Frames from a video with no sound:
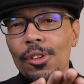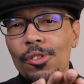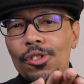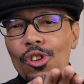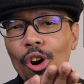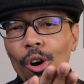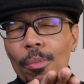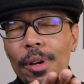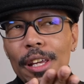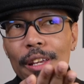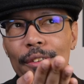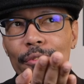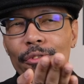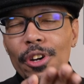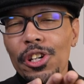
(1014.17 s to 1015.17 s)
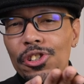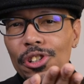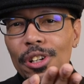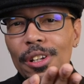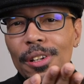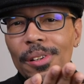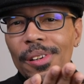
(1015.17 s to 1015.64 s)
Dolby
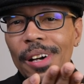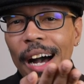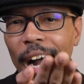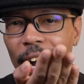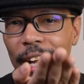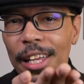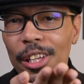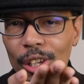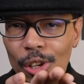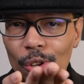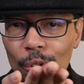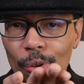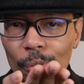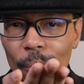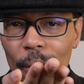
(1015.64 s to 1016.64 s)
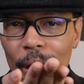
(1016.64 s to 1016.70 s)
Vision IQ.